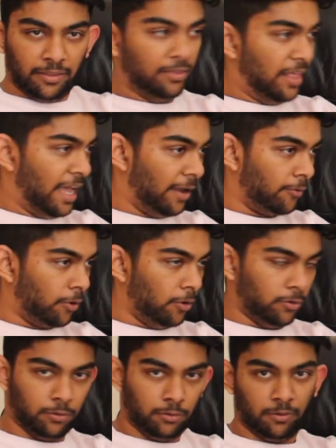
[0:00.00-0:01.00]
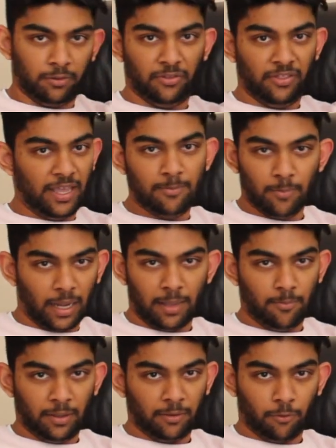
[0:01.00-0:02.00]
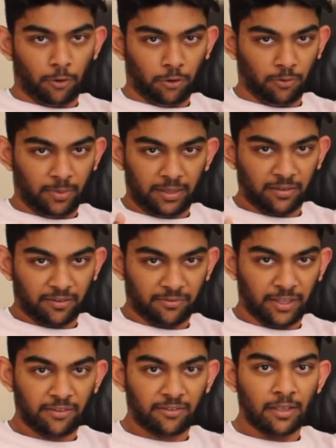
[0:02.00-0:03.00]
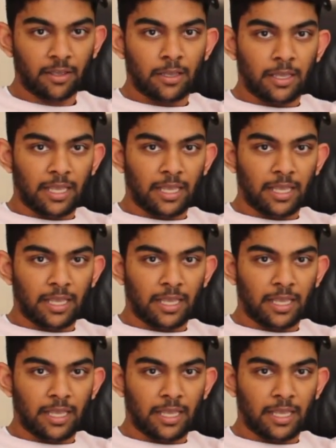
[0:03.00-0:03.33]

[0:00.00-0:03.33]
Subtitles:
they're wrong, they might be wrong because of this,